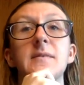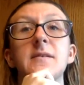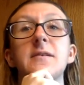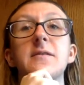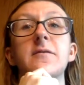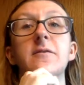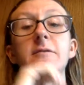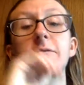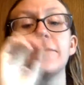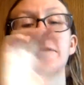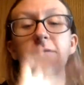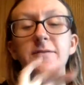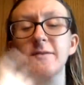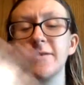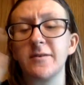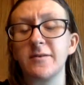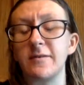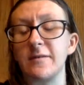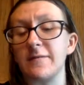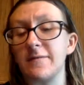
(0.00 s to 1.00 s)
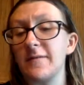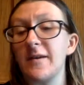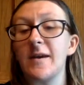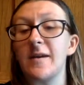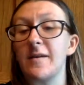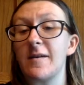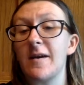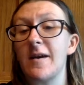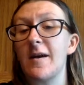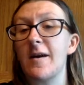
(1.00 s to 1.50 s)
You know, if a certain
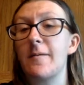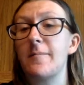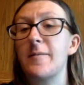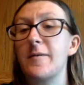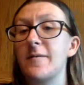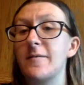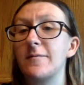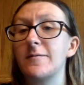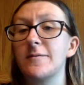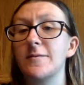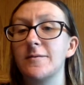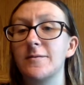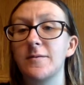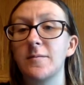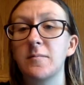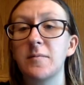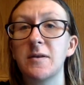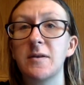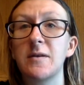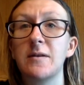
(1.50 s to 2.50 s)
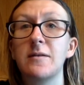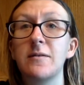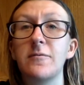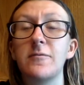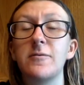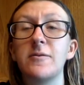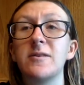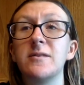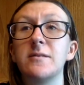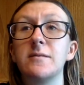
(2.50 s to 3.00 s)
event happens or something, I don't
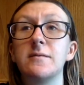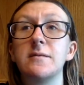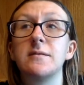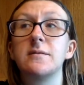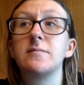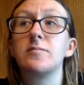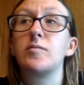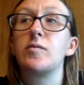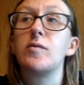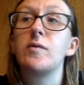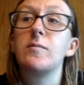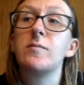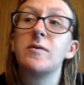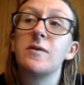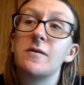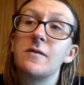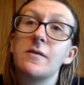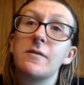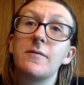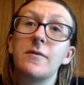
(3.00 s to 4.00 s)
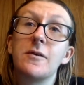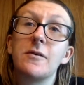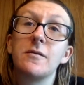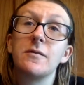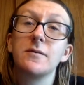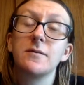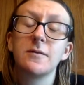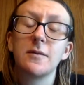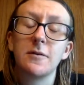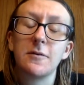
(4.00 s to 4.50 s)
want the disappointment of
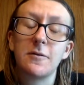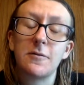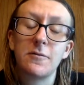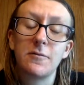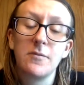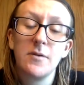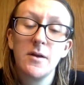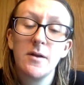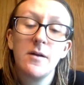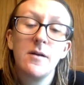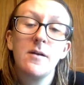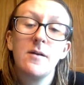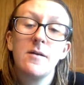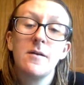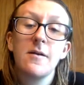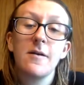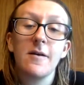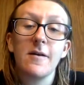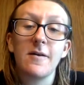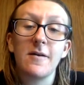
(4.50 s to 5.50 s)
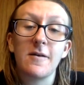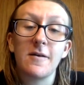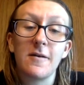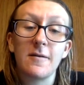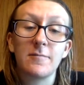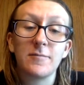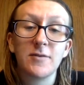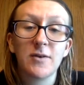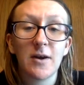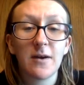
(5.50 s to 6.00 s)
it. So,
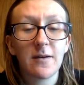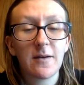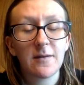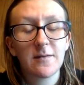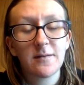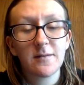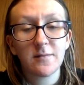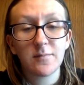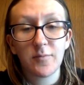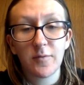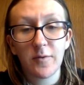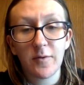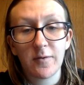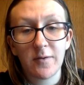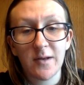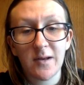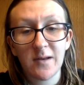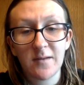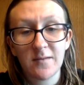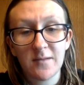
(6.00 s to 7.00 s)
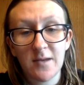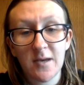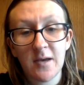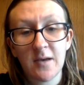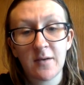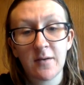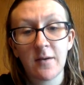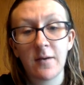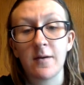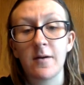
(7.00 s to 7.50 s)
try not to spoil
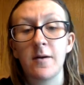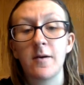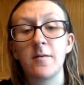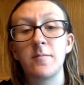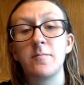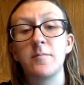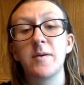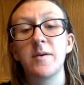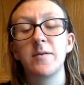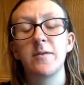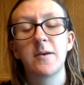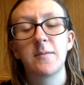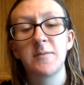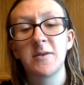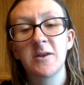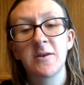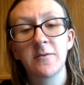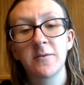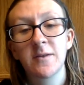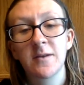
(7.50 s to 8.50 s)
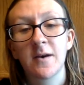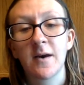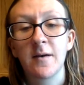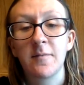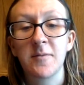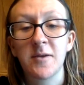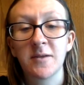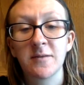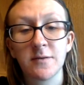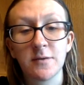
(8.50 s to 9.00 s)
anything, but let me know in the
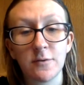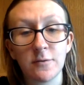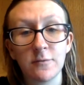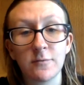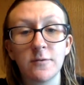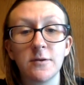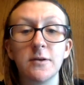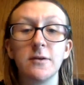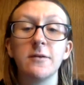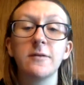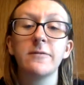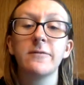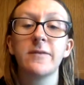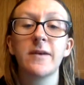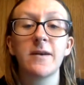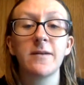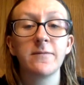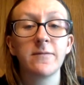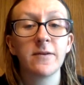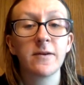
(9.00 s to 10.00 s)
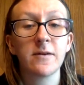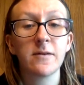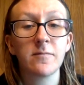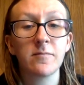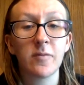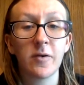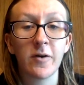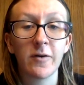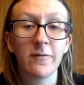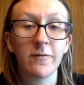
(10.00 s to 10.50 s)
comments who your
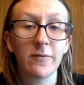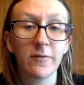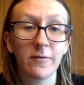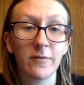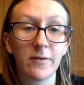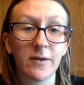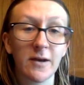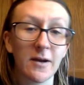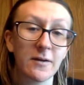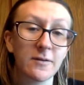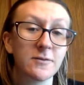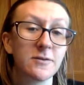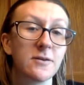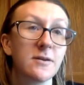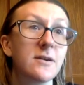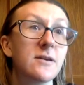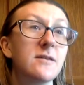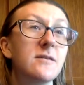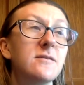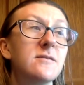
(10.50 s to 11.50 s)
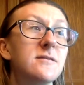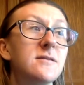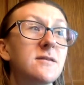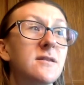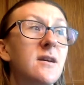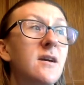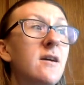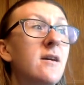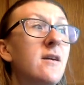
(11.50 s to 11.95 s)
favorite Marvel character is.